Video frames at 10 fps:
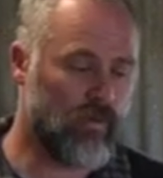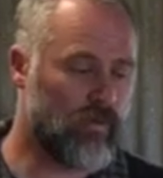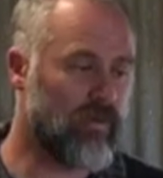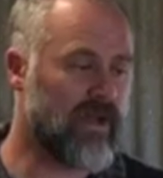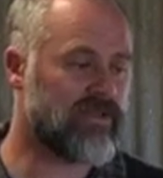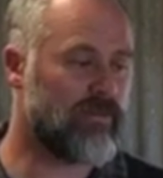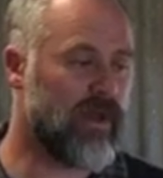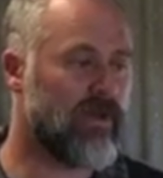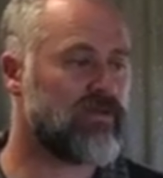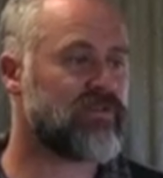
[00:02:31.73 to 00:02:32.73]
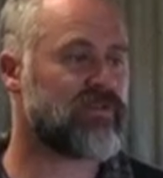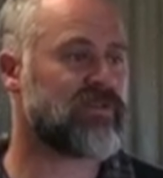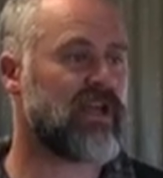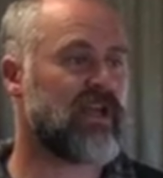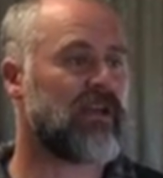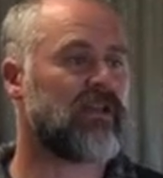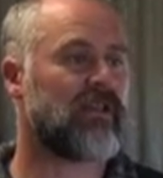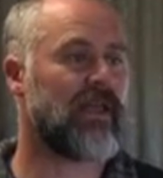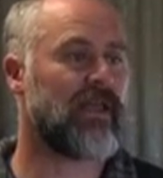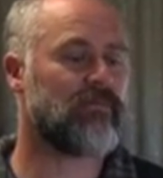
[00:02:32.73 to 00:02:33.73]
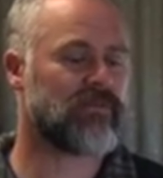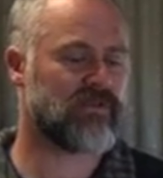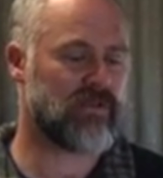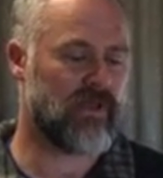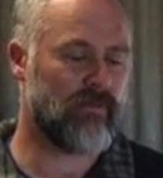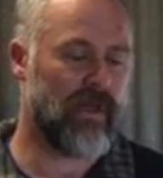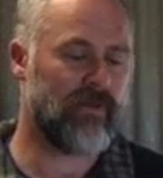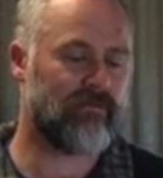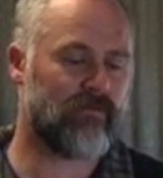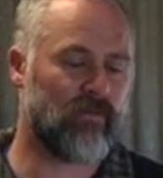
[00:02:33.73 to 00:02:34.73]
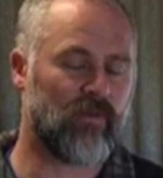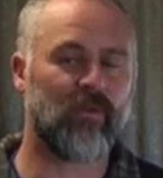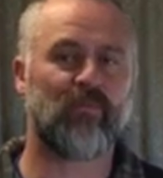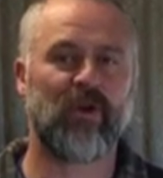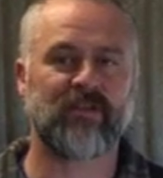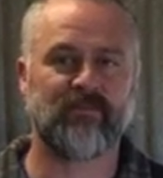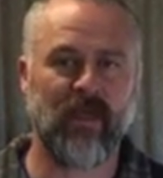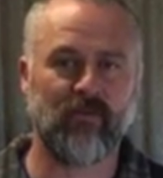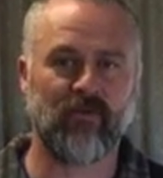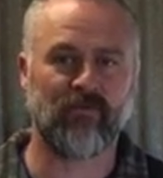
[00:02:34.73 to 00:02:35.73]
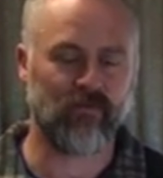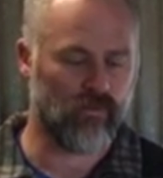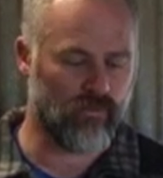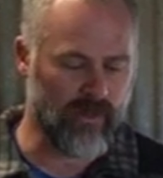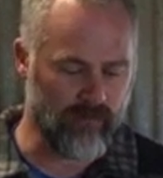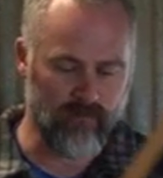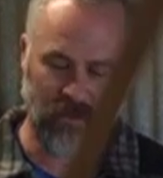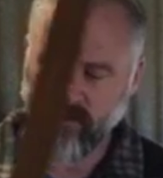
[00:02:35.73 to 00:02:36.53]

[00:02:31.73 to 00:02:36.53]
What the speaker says: All Range of Bows lambs are made from compressed bamboo flooring.